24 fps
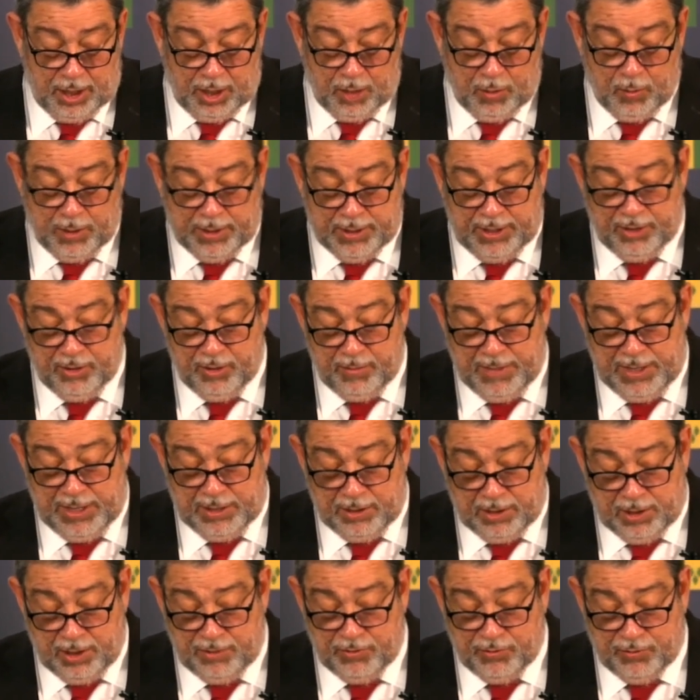our
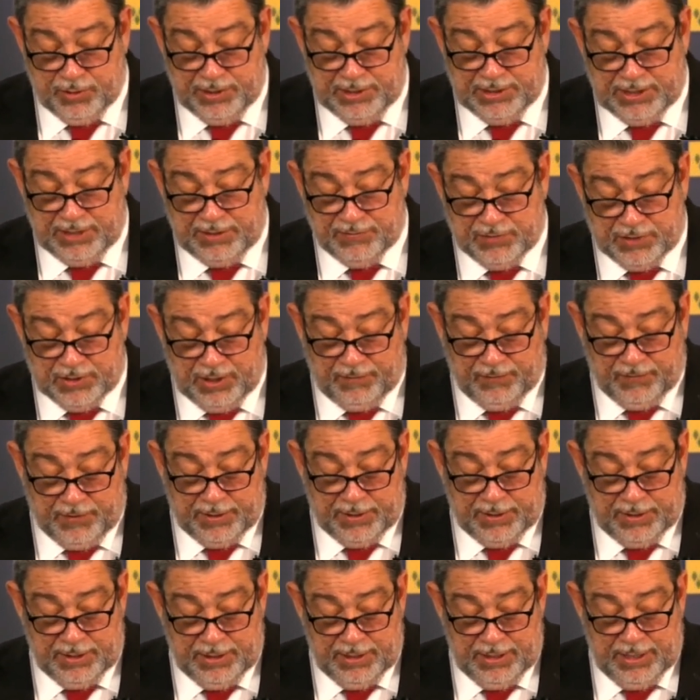Caribbean countries have
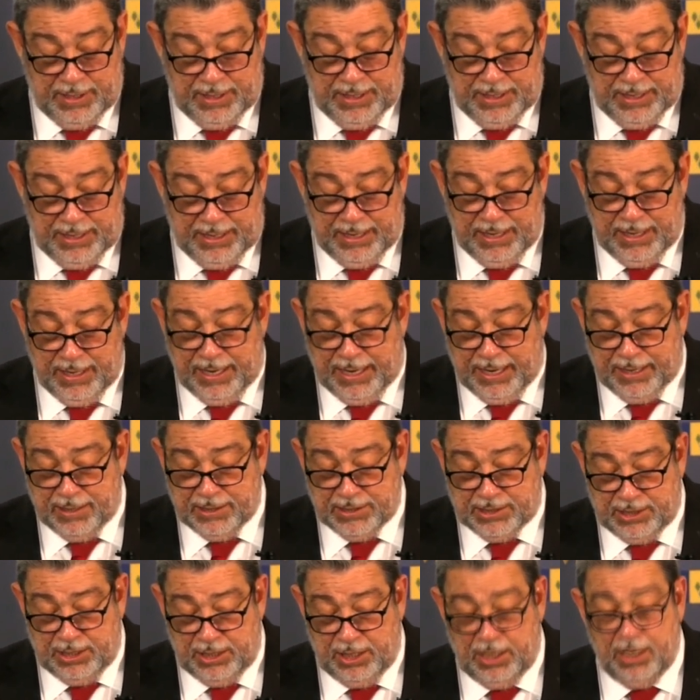suffered a
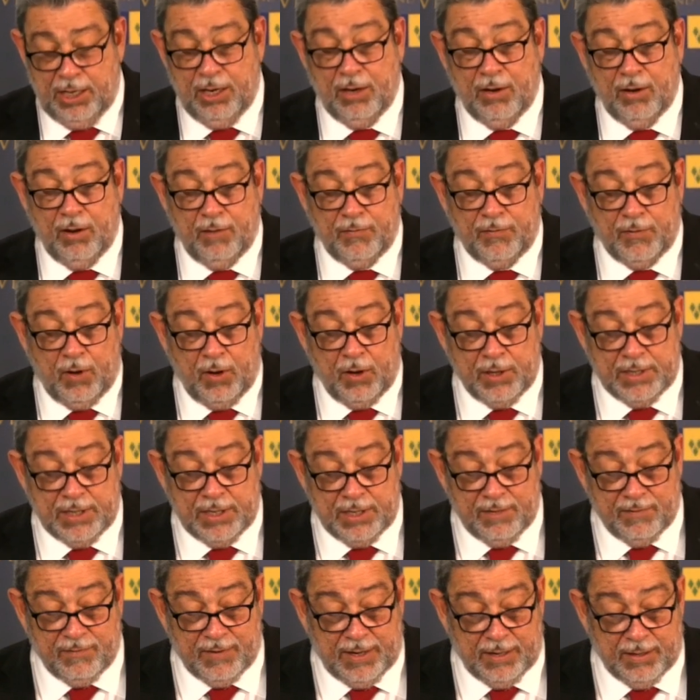legacy of
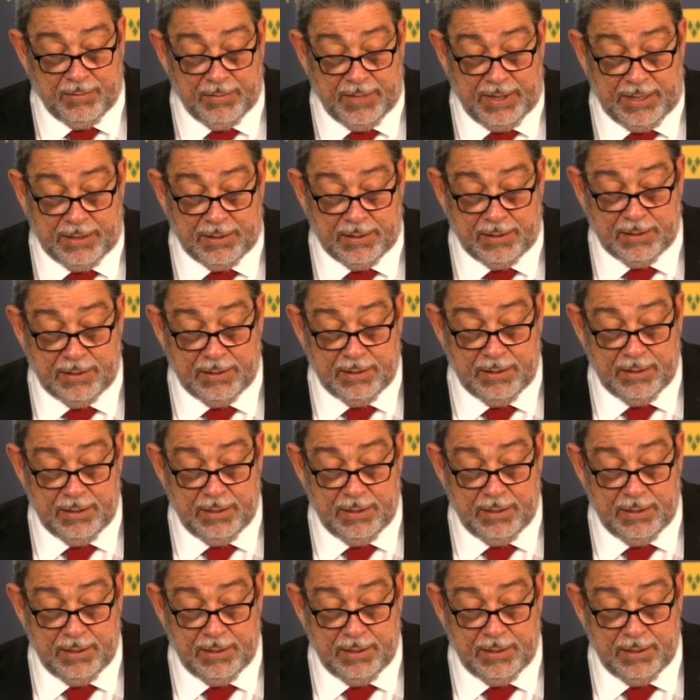underdevelopment,